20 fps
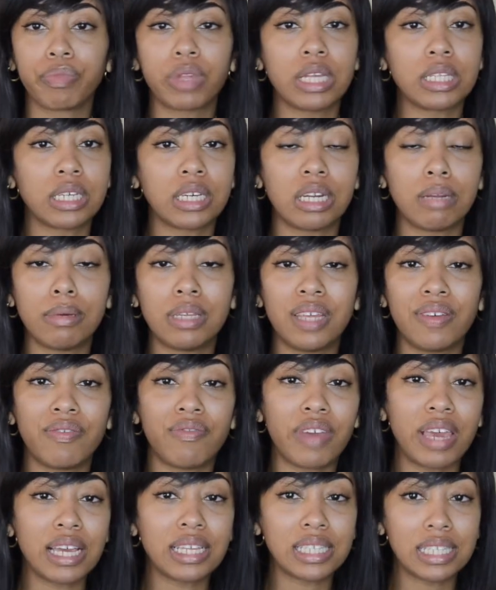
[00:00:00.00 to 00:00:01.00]
it's gonna be the
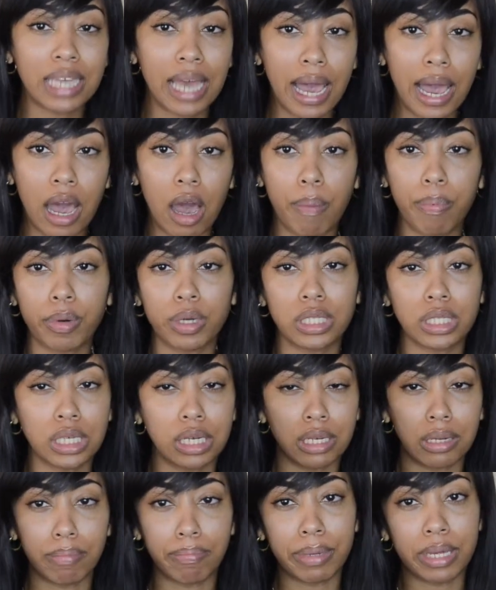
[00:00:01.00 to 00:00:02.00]
fake scalp, or it's
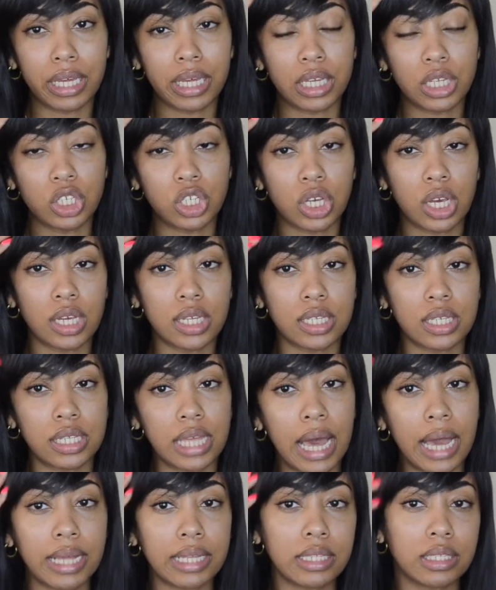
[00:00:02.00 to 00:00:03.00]
gonna be just
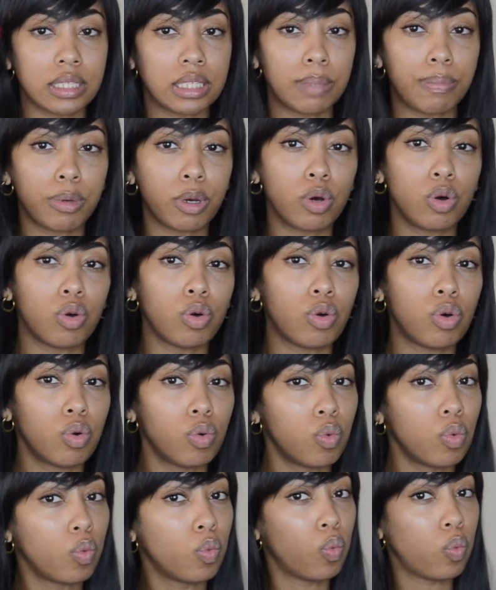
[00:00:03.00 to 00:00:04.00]
that
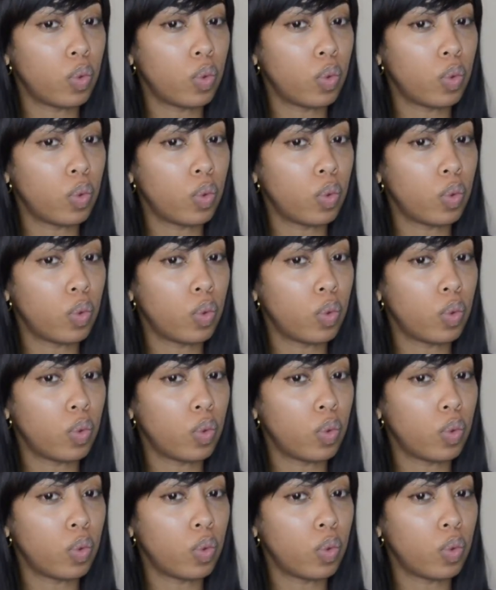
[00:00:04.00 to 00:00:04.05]
typical